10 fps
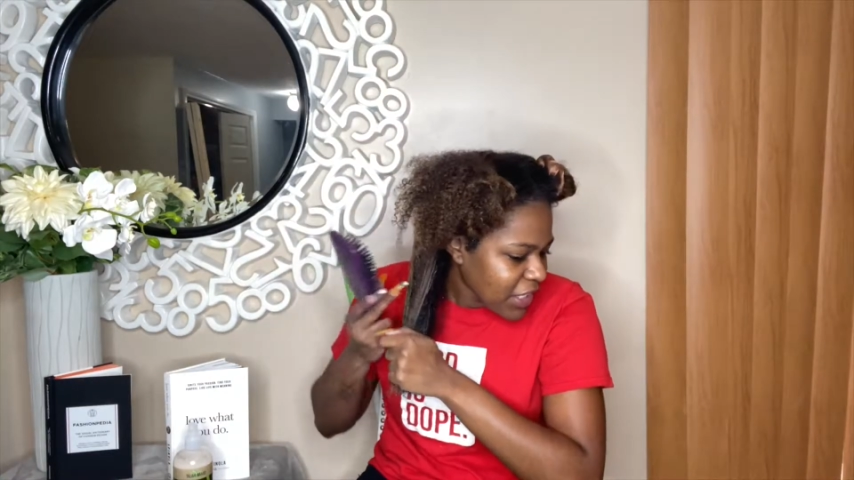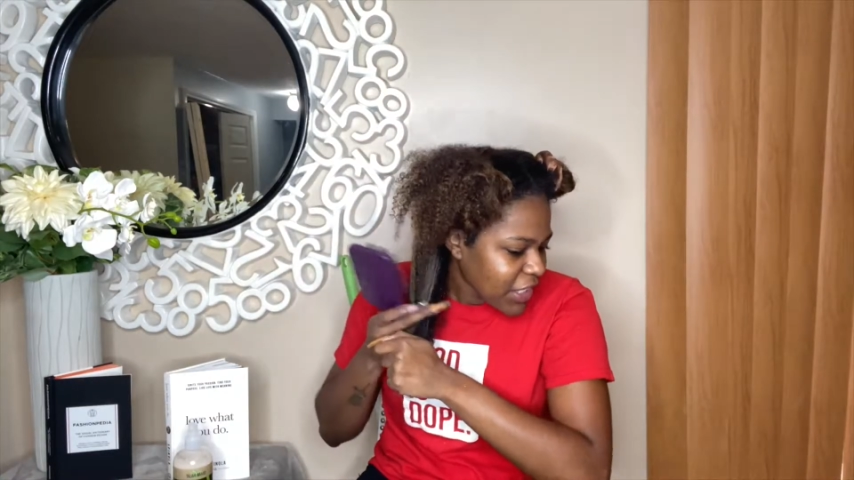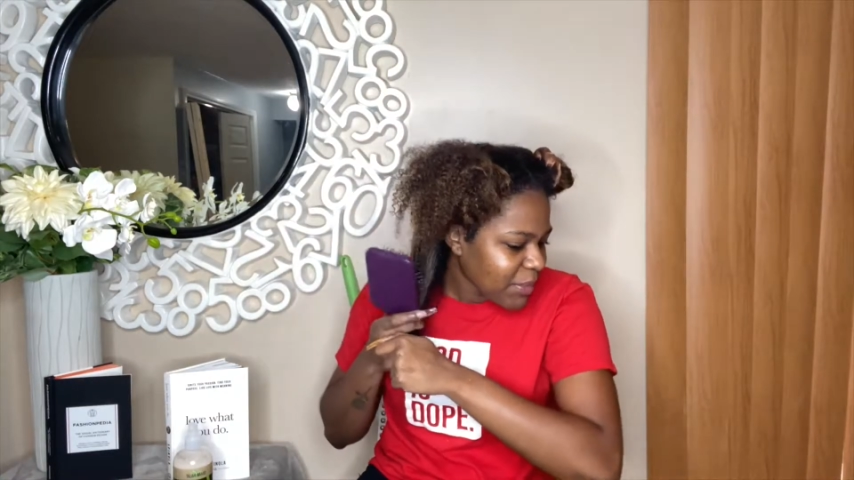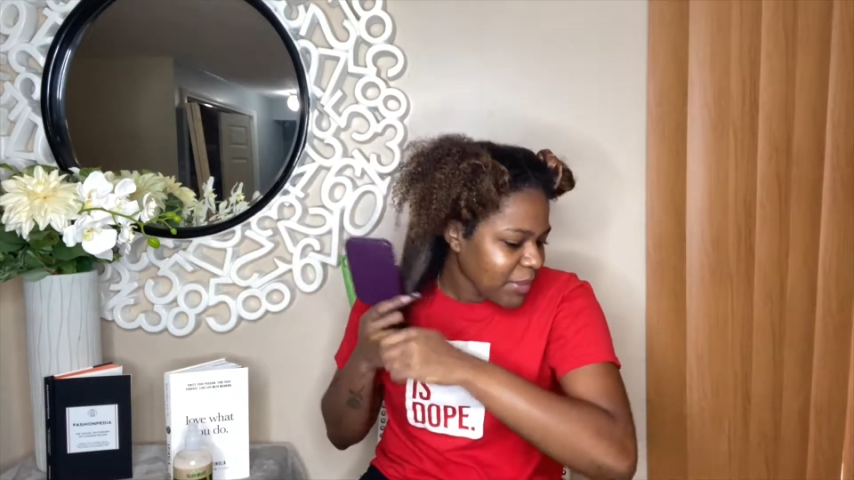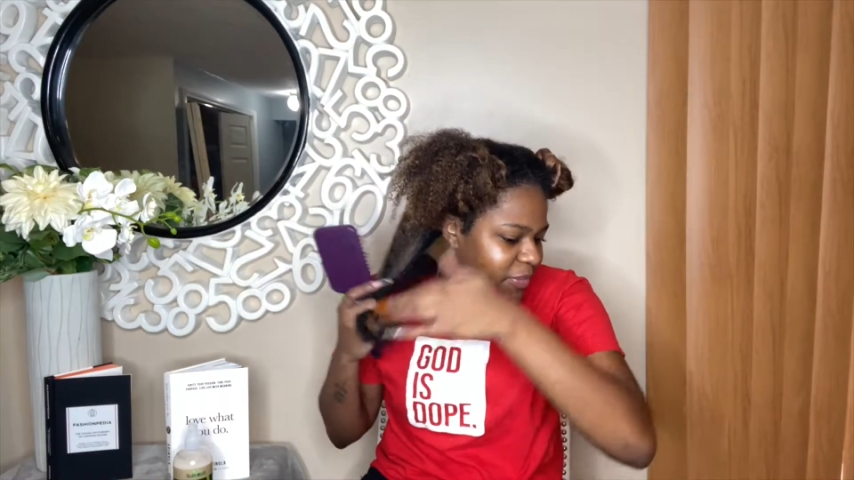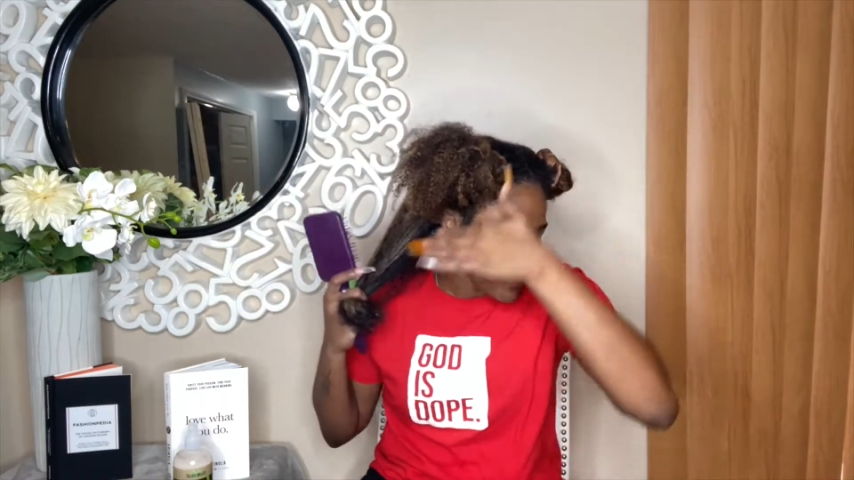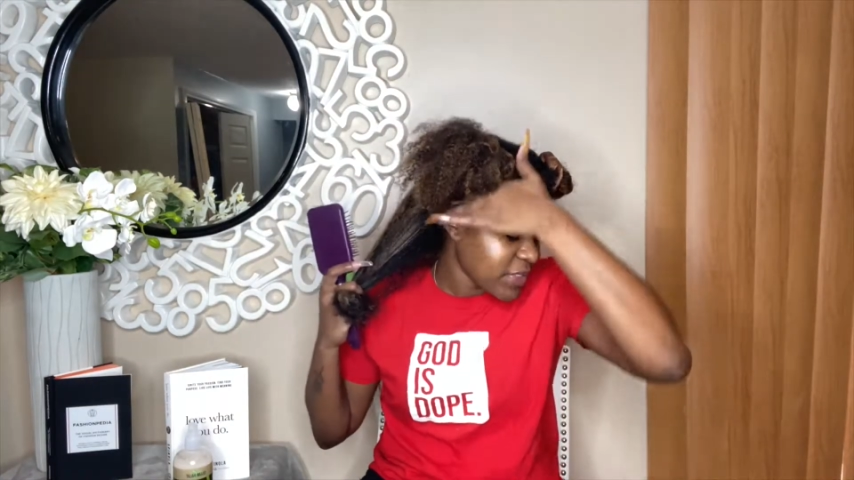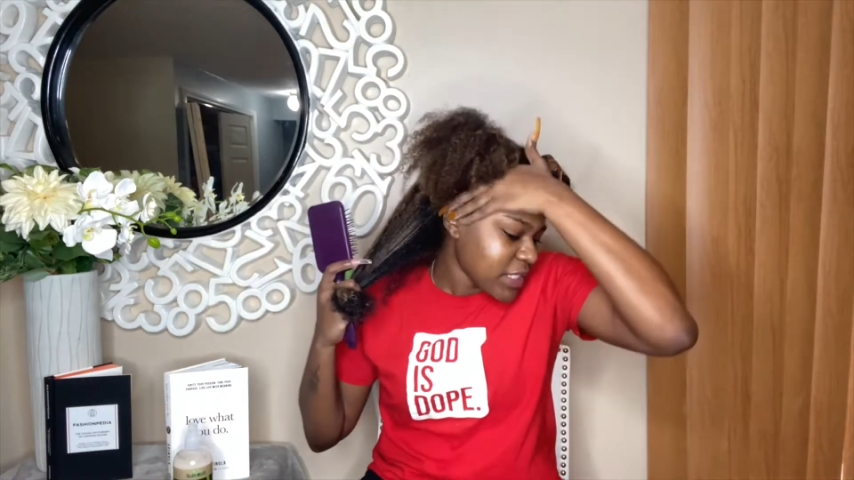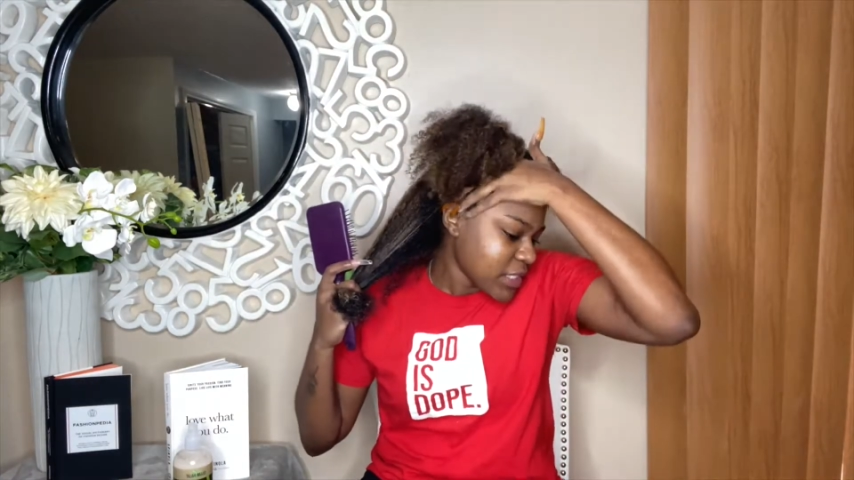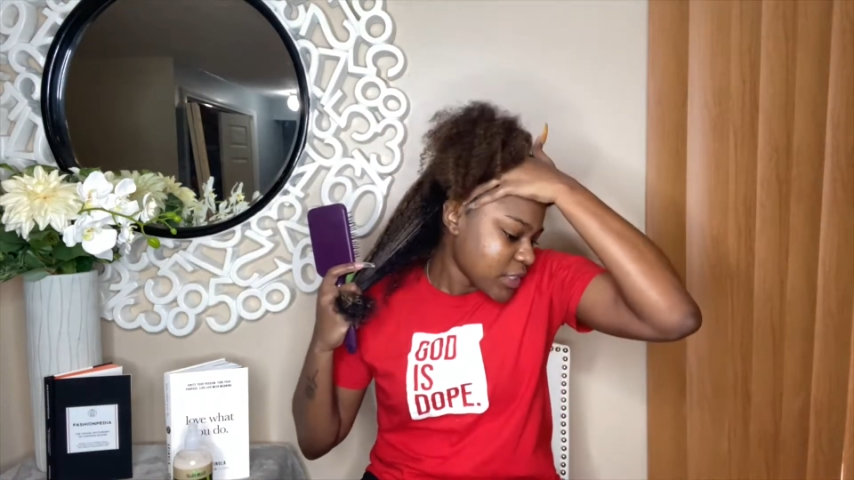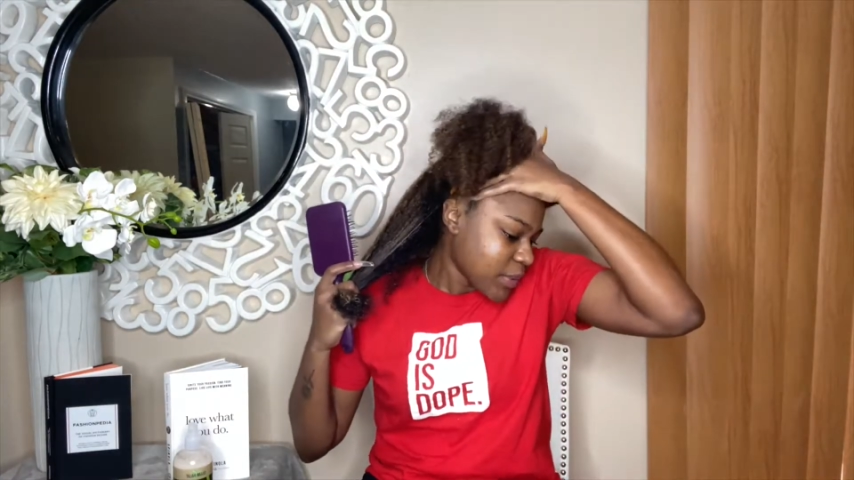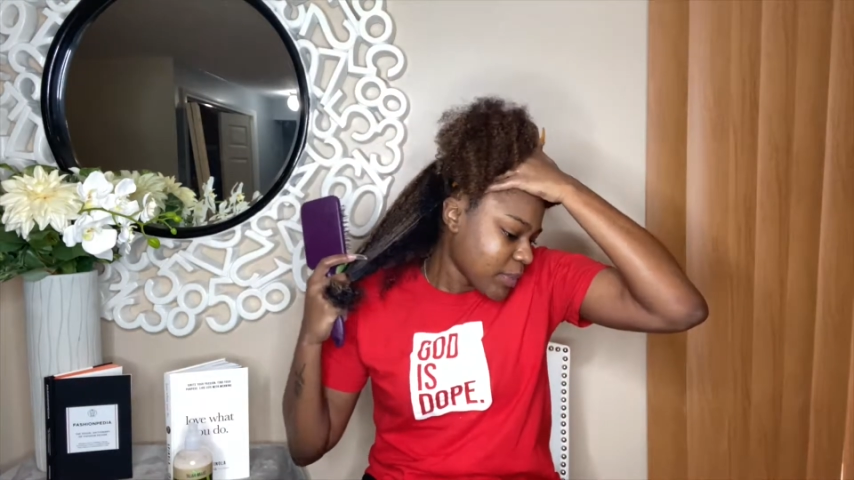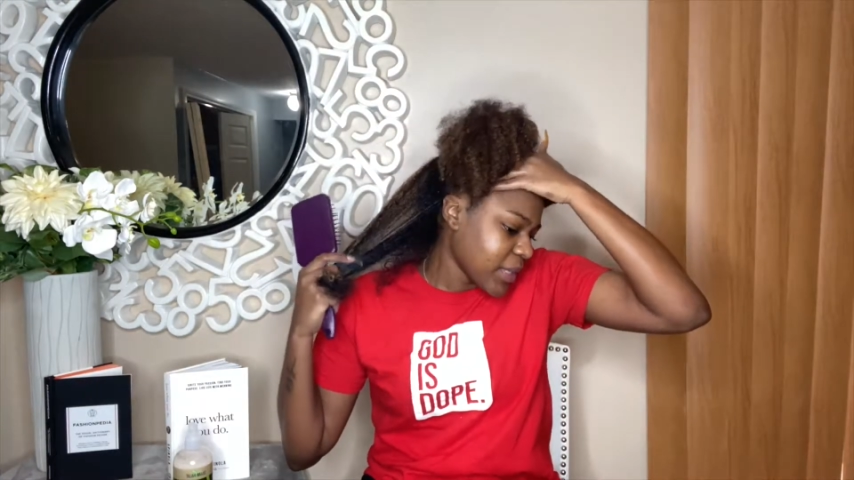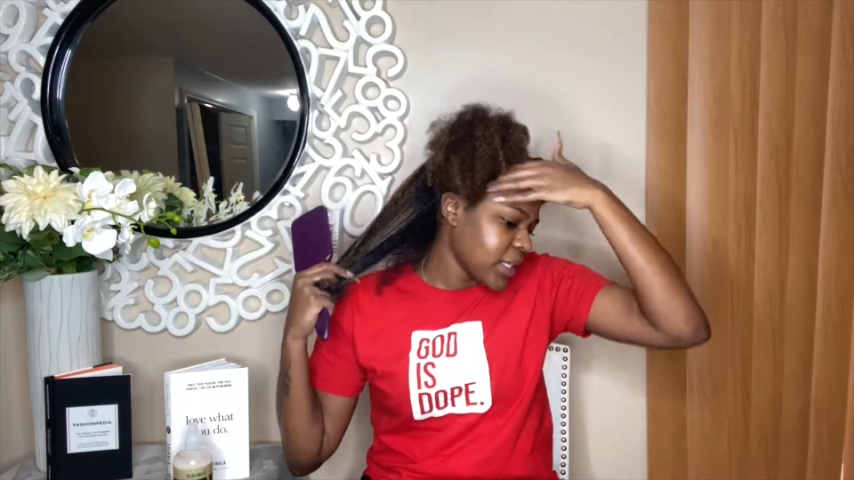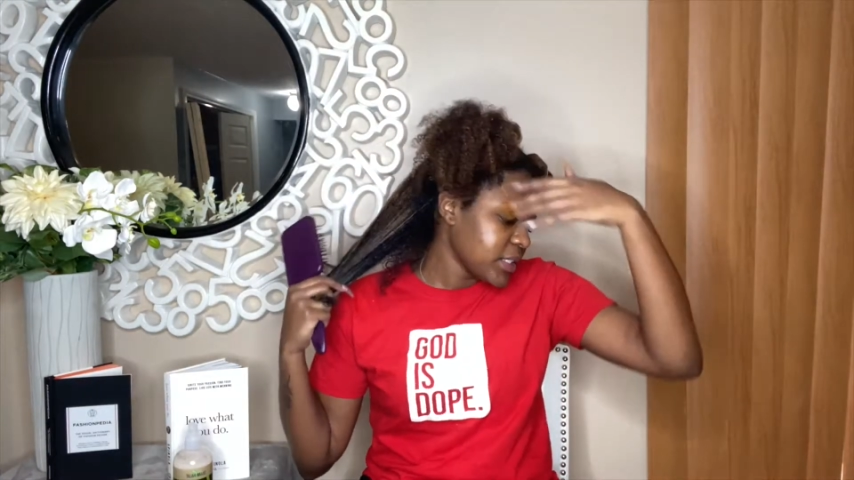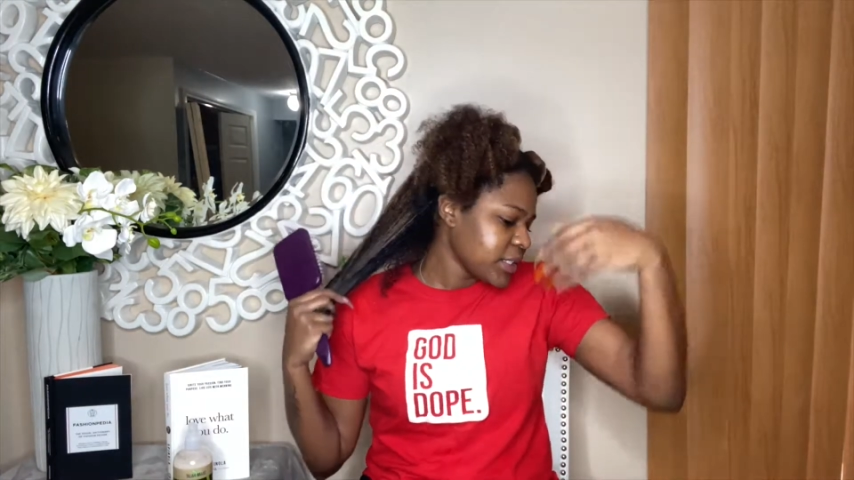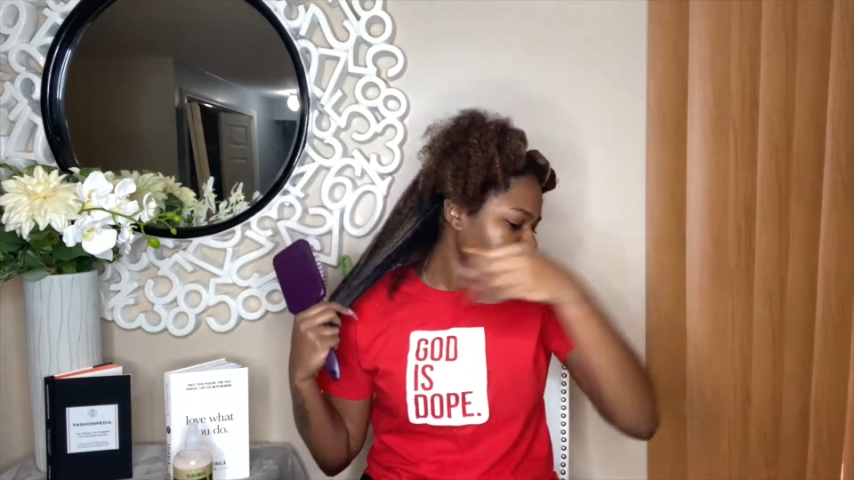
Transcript: you know, maybe 15-20 minutes.